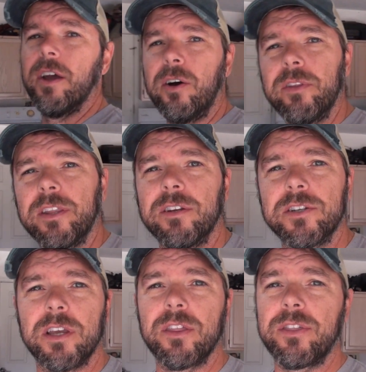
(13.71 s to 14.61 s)
know that
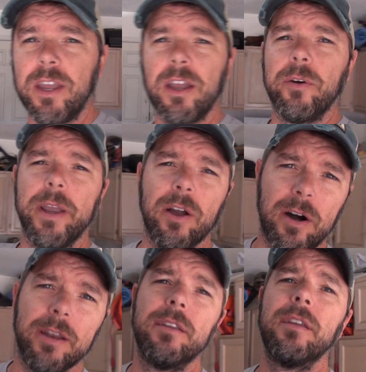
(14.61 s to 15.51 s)
there's a thing going
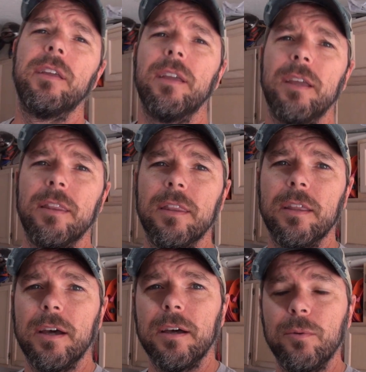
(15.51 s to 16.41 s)
on in
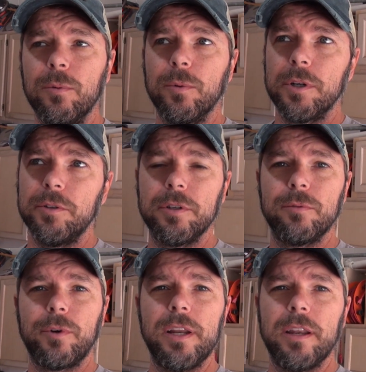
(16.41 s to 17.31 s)
the world
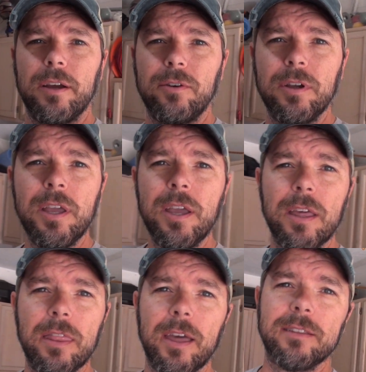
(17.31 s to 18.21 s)
right now
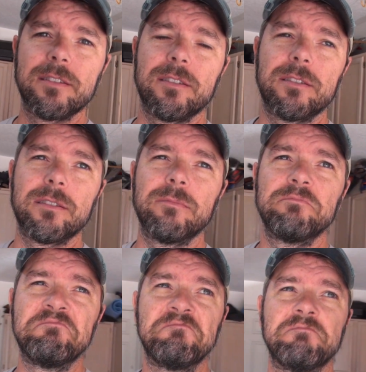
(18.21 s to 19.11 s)
that's
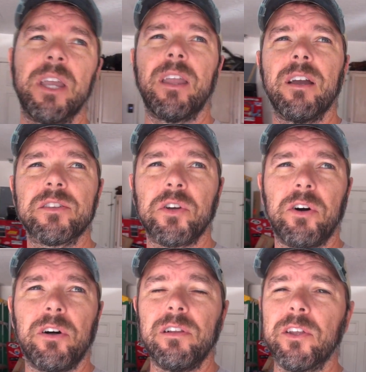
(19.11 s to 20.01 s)
making us
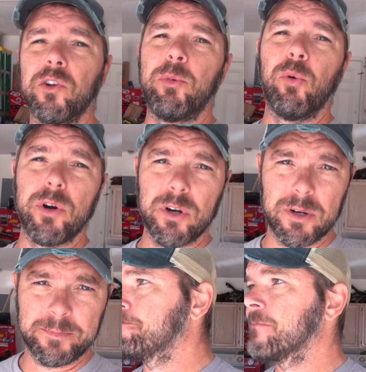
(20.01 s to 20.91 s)
all a little bored.
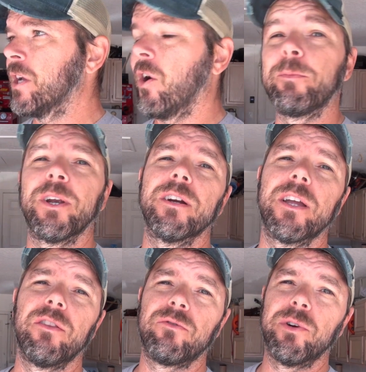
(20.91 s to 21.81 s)
Hope you're
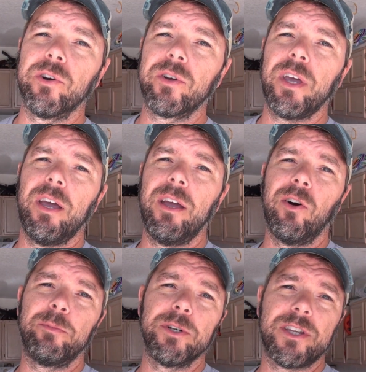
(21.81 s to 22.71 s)
getting through it okay,
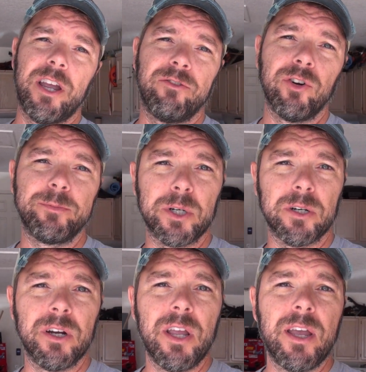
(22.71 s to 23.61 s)
hope you're safe, hope
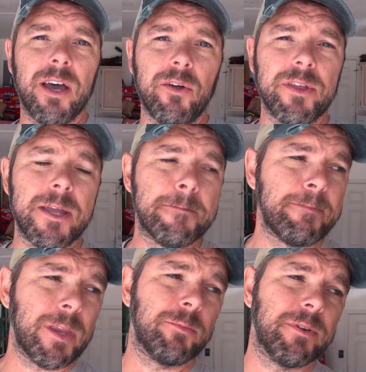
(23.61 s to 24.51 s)
you're healthy,
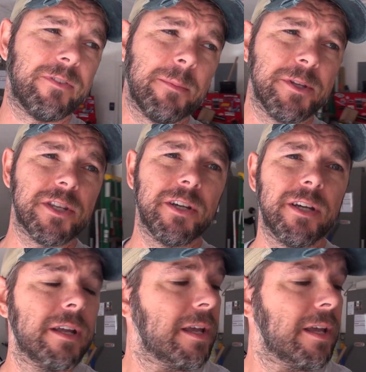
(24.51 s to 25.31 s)
hope your family's good.